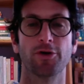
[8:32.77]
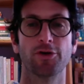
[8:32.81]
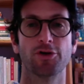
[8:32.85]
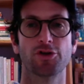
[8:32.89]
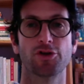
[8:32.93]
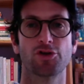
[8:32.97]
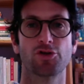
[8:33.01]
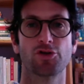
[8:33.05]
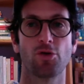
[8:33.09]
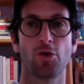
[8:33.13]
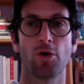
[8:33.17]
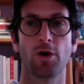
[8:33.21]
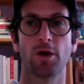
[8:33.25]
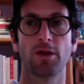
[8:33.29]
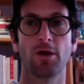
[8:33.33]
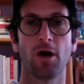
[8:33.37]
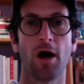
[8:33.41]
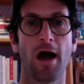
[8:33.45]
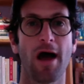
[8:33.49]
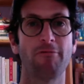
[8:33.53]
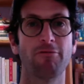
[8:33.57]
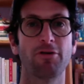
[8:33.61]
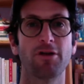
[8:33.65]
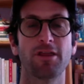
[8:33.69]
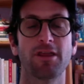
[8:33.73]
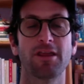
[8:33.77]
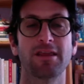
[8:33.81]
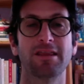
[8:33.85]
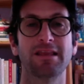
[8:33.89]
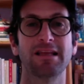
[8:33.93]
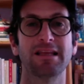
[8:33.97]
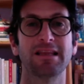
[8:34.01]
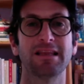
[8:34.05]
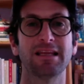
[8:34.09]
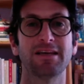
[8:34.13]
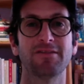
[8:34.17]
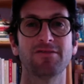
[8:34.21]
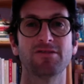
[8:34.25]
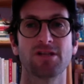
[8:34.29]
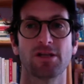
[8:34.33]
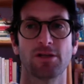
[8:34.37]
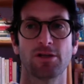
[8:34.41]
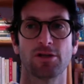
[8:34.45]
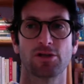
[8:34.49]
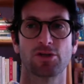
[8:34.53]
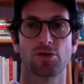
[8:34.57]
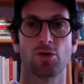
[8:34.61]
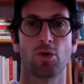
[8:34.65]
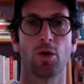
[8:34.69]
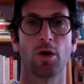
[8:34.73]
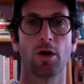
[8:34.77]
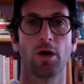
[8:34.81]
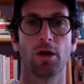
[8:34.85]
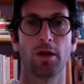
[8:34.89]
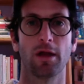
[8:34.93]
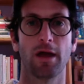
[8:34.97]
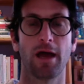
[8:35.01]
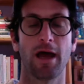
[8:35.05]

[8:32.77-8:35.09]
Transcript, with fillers: destroying everything that lives in the soil.